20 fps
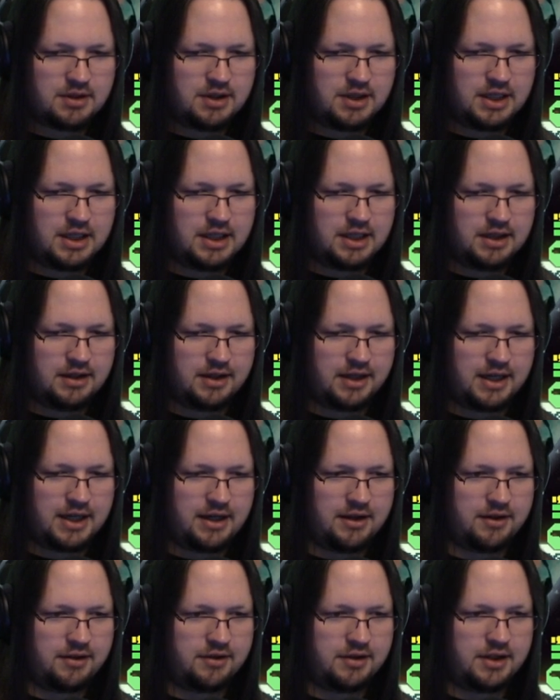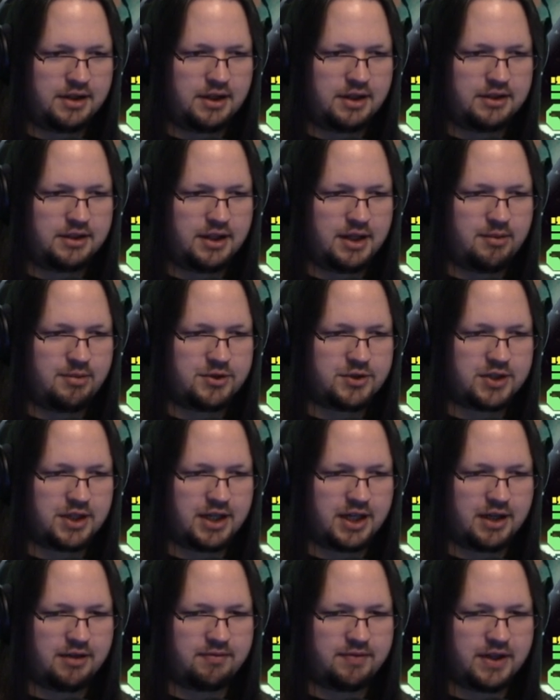Yeah, the Hunleave is
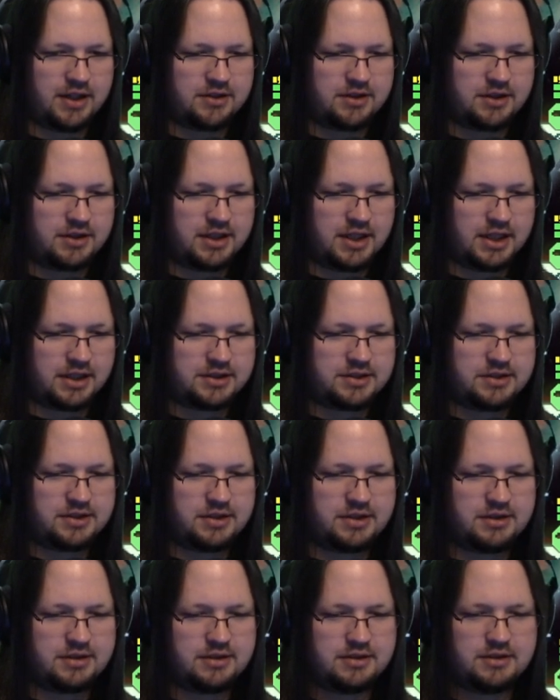gonna get vented next.